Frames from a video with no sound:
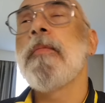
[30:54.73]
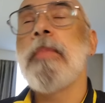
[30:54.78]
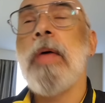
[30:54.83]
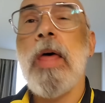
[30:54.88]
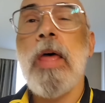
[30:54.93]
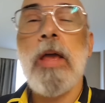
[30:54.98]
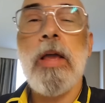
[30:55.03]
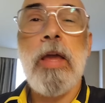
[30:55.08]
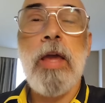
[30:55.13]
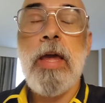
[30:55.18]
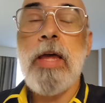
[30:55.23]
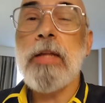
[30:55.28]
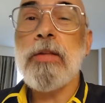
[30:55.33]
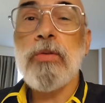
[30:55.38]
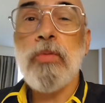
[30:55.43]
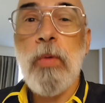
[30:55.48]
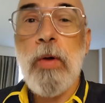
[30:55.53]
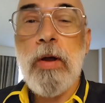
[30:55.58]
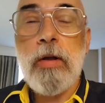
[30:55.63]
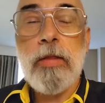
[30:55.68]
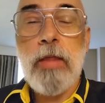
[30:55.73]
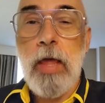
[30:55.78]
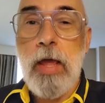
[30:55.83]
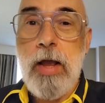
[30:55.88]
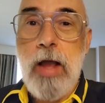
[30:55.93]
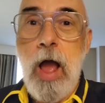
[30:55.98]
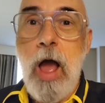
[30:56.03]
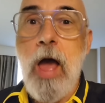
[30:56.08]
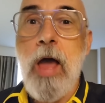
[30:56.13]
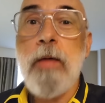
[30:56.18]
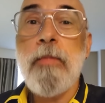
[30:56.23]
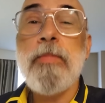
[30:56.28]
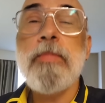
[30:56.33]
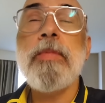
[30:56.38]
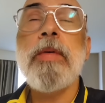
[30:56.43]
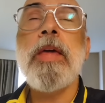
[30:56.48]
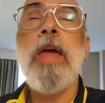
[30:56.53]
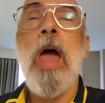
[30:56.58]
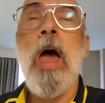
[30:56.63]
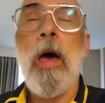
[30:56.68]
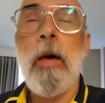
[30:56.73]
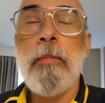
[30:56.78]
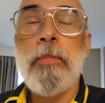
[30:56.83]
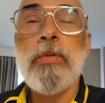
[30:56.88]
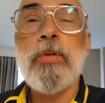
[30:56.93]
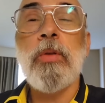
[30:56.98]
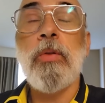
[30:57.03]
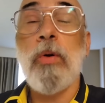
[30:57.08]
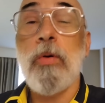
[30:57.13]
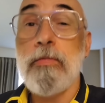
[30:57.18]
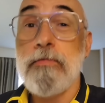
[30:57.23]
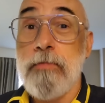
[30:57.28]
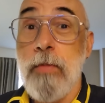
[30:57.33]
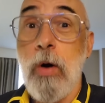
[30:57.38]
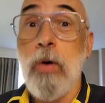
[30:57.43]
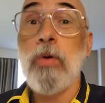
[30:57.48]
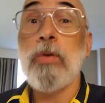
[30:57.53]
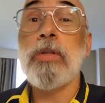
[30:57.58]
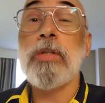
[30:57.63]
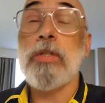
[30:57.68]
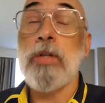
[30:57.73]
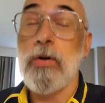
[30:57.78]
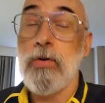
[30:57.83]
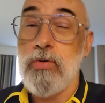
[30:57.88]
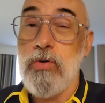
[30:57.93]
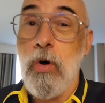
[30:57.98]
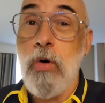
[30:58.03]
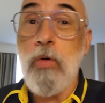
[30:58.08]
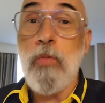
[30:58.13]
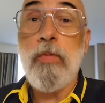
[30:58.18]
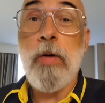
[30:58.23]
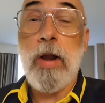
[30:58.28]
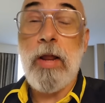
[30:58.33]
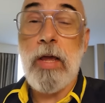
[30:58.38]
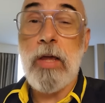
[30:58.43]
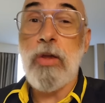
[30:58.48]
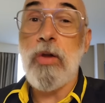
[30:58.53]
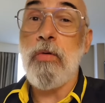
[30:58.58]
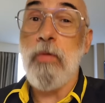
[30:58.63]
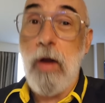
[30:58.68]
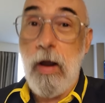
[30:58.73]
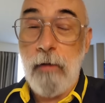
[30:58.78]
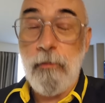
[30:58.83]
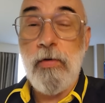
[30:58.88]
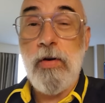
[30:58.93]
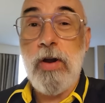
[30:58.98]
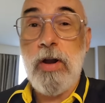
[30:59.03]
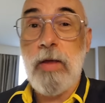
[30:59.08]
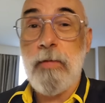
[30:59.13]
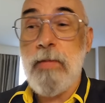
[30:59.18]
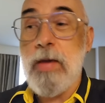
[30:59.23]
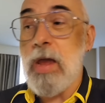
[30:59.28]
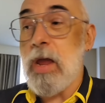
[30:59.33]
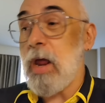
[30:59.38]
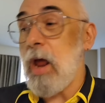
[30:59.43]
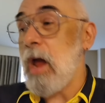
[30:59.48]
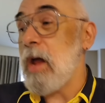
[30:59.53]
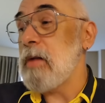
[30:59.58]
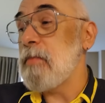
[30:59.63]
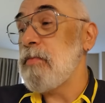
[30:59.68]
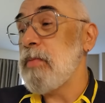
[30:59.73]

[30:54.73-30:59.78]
I'm like, It's weird. Like, I'm the absolute most nobody you're ever going to meet.